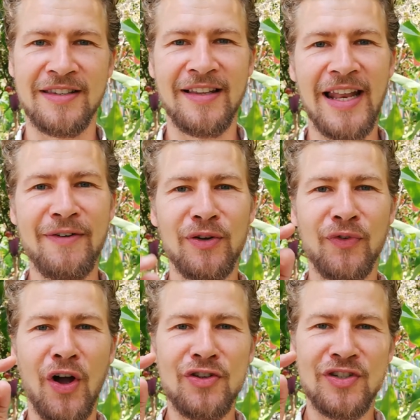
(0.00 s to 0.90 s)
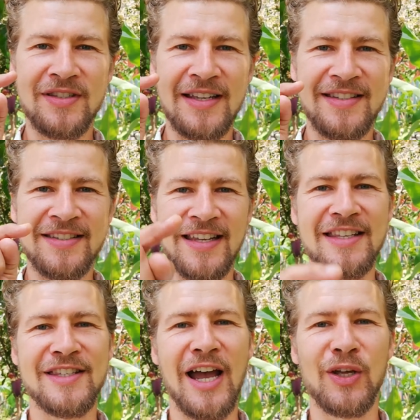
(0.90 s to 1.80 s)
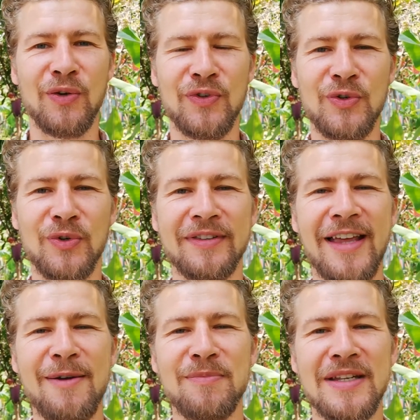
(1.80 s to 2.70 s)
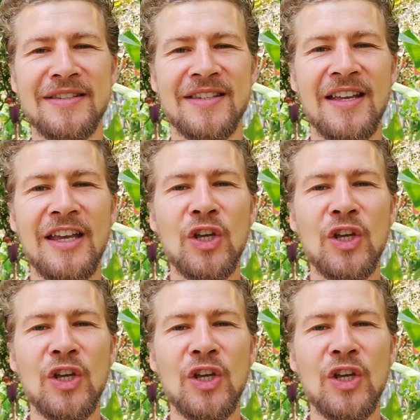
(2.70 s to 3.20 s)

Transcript: and the level of consciousness is inside of you, and that means